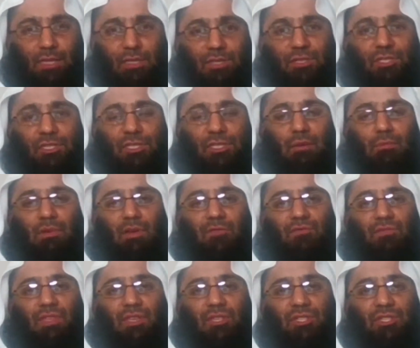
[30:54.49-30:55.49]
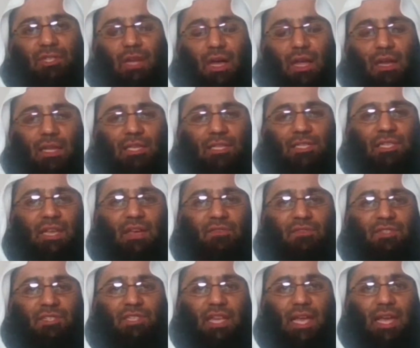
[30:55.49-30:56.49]
Some of the scholars
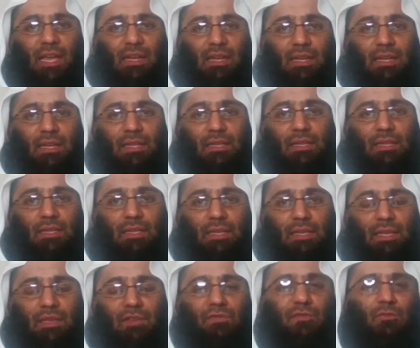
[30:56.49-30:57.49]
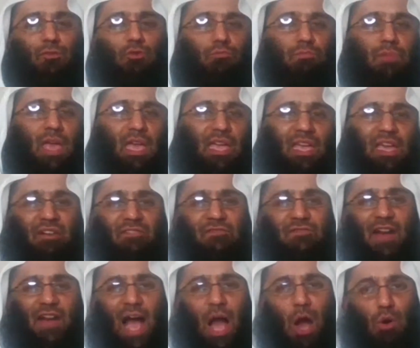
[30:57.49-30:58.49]
have said, if you make a
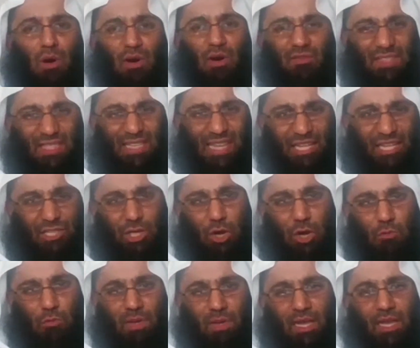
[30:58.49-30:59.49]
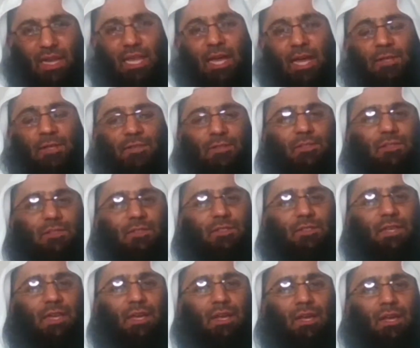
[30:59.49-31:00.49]
vow of
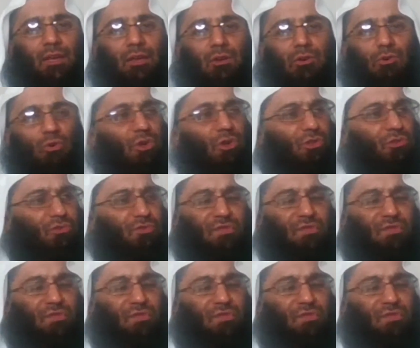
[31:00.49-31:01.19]
disobedience or you